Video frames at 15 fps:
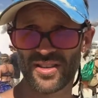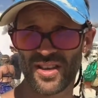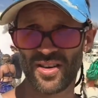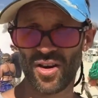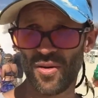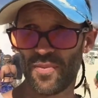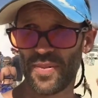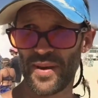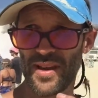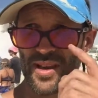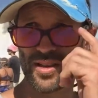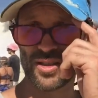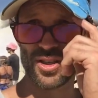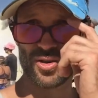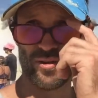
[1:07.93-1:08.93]
to not be
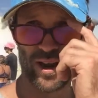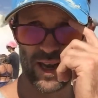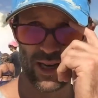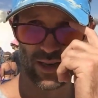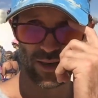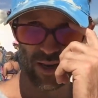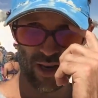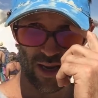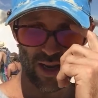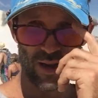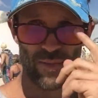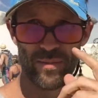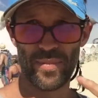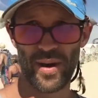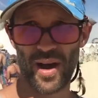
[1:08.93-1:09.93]
constrained
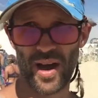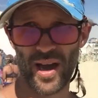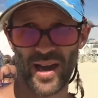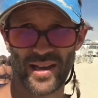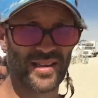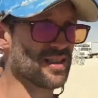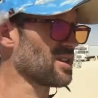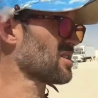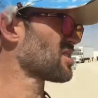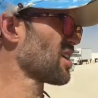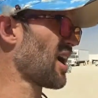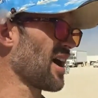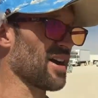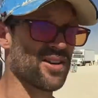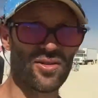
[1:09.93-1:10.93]
by
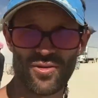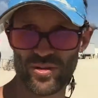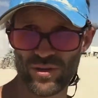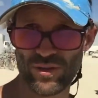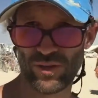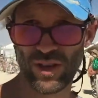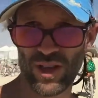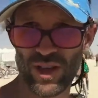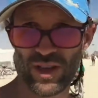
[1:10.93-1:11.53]
societal,